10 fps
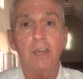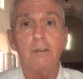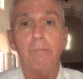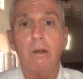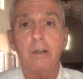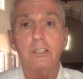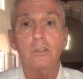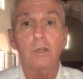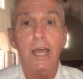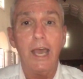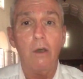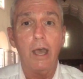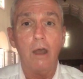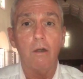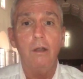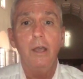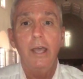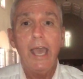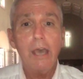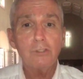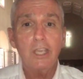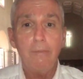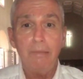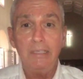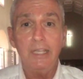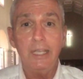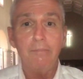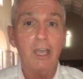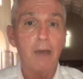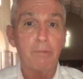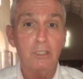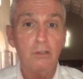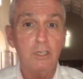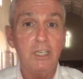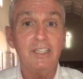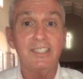The other part is to allow our housekeeping team the opportunity